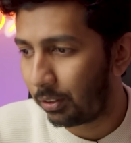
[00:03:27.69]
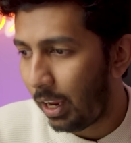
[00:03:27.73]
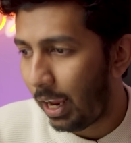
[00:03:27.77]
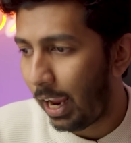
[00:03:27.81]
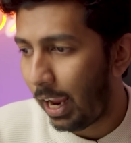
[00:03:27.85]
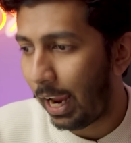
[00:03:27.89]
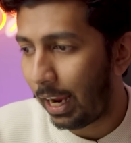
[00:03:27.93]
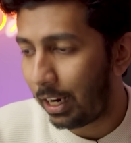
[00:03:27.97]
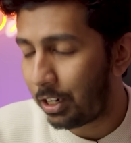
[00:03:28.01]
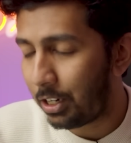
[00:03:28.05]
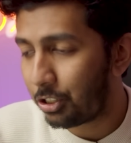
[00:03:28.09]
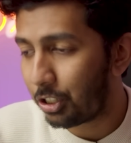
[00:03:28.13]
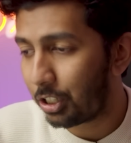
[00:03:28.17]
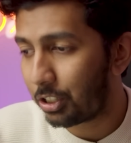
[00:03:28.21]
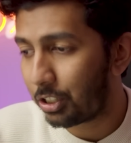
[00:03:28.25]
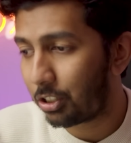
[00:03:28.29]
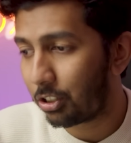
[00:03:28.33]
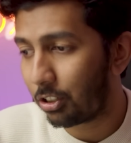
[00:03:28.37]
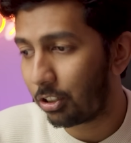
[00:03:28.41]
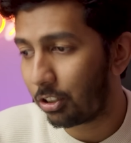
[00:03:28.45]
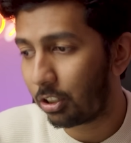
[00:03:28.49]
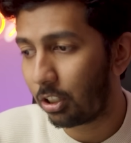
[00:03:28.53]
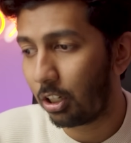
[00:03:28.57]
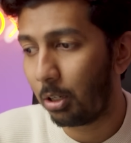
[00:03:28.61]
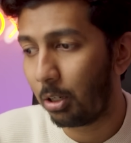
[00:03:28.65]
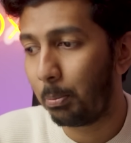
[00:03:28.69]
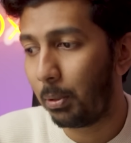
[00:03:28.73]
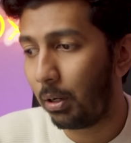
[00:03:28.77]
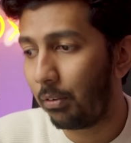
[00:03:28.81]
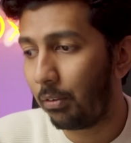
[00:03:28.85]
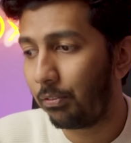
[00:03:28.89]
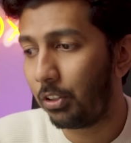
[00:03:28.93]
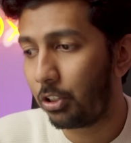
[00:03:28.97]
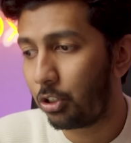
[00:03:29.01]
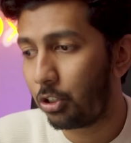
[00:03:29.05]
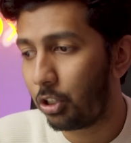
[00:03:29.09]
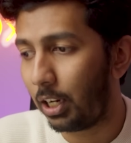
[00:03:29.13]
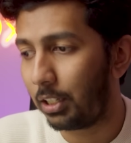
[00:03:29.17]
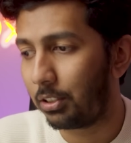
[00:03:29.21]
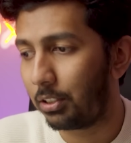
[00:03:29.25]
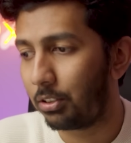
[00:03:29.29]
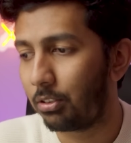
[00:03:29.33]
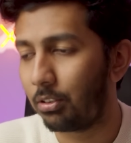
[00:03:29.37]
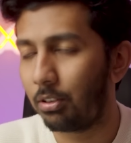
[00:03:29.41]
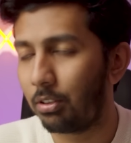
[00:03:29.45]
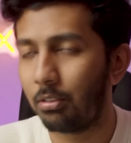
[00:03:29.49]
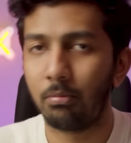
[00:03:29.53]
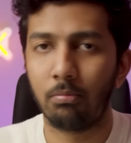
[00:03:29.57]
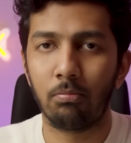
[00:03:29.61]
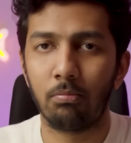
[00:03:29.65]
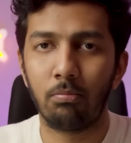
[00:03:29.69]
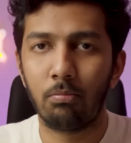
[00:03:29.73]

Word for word: Hand gestures above the chest.